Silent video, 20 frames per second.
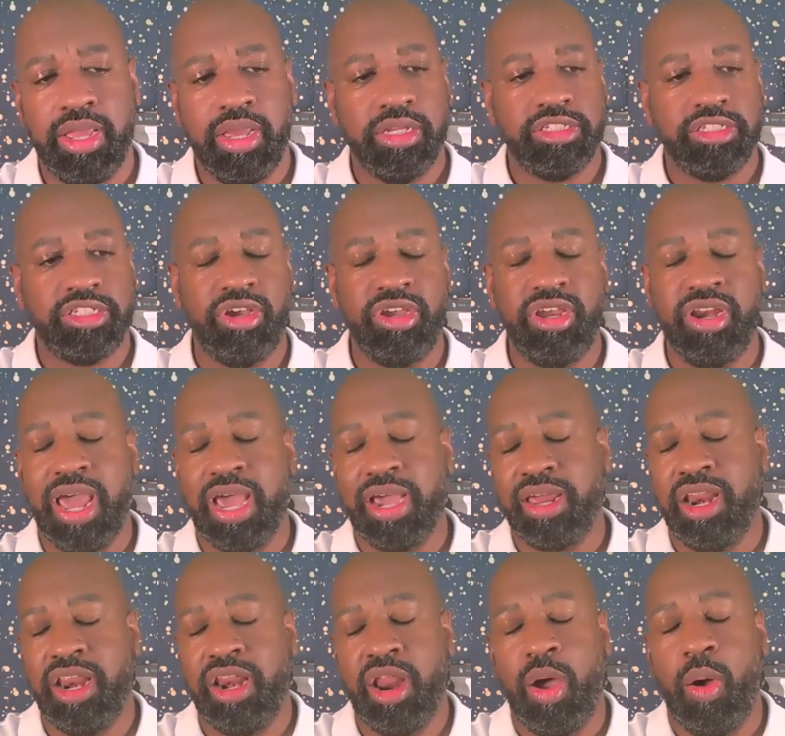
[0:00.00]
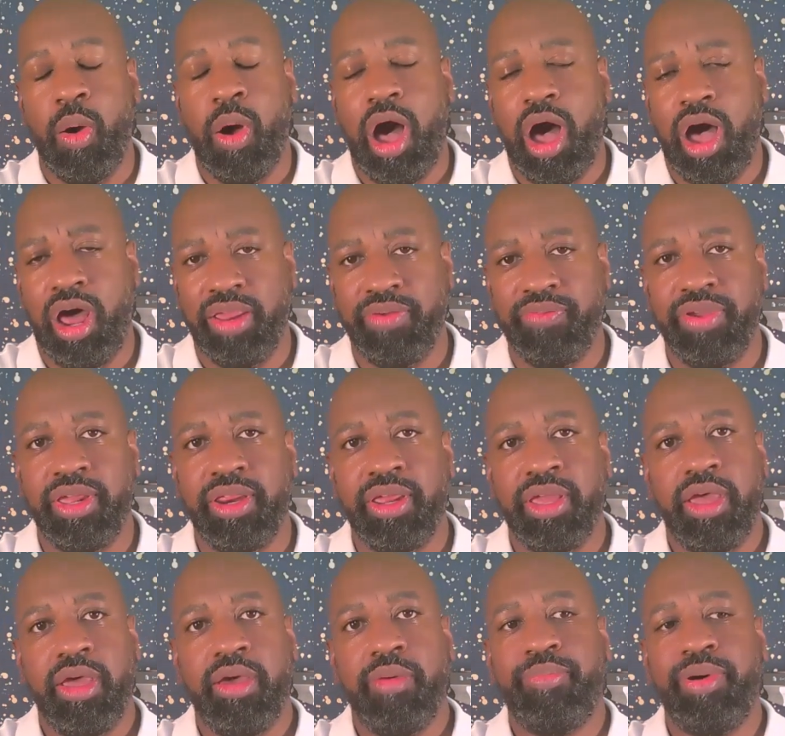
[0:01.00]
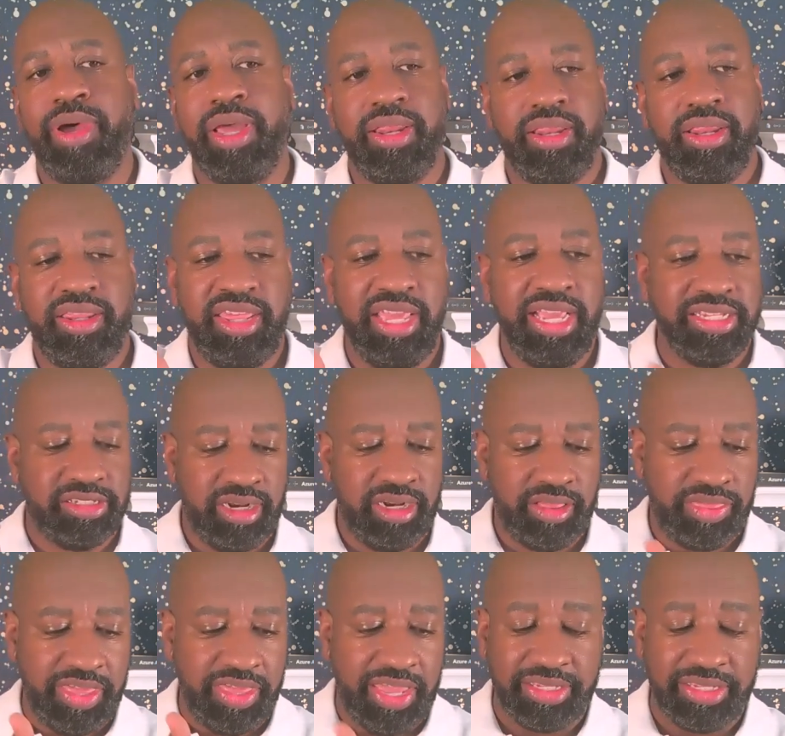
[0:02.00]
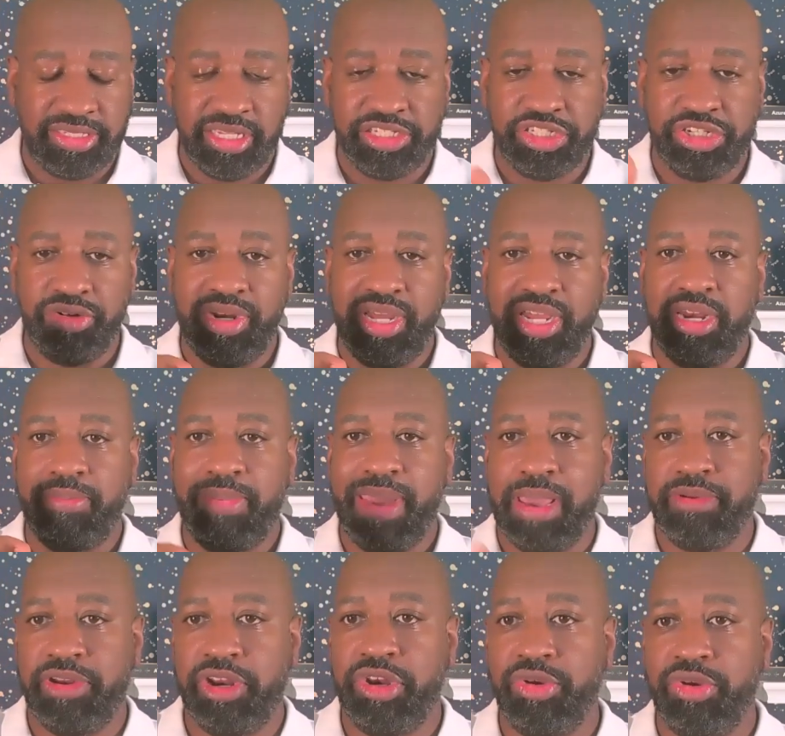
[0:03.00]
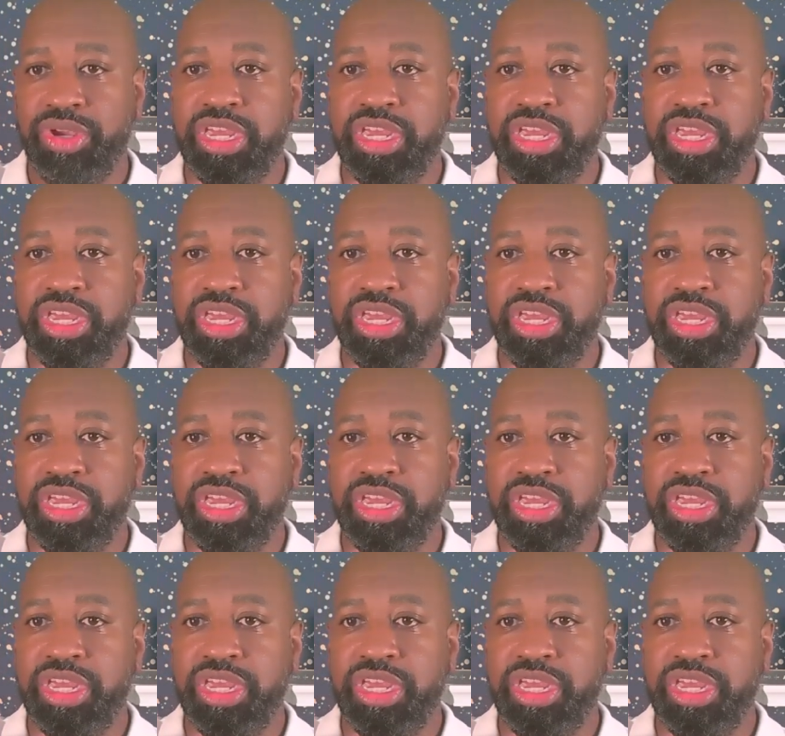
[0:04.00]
So you're not gonna know all of it, but these are the things that you need to be able to do.